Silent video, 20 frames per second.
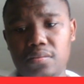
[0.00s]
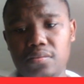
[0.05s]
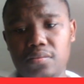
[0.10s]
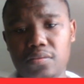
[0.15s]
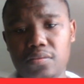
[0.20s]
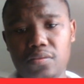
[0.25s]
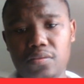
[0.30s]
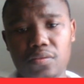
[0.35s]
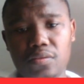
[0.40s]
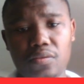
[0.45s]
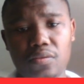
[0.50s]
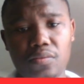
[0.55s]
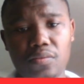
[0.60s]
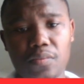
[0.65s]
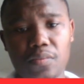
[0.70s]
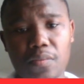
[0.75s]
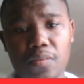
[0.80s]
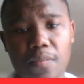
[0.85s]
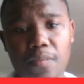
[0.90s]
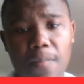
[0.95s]
So
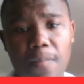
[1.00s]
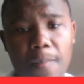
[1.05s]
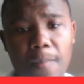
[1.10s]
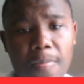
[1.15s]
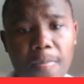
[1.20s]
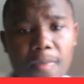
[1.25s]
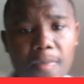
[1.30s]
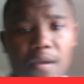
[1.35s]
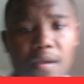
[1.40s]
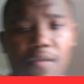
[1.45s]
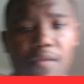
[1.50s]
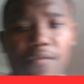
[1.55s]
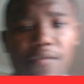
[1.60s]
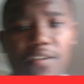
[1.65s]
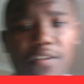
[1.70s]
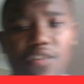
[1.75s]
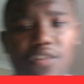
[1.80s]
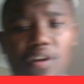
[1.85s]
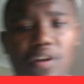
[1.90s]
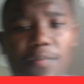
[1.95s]

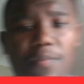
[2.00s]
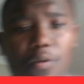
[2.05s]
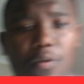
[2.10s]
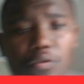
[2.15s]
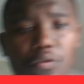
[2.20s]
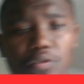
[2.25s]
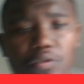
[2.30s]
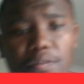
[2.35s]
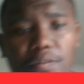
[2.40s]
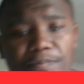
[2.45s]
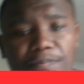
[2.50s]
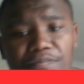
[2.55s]
first trap goes